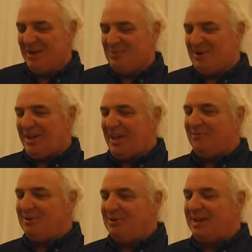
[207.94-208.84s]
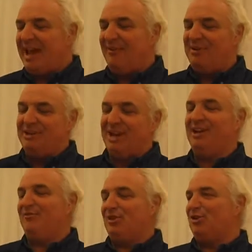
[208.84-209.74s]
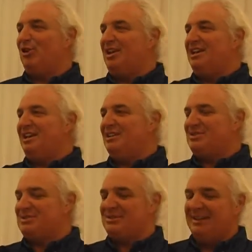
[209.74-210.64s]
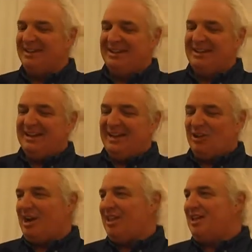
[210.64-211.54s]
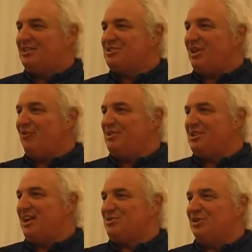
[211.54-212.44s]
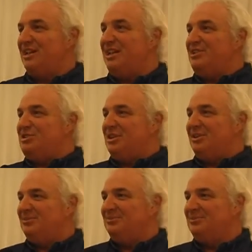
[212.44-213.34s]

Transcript: Well, having done it for 30 years, a lot of that stuff is actually easier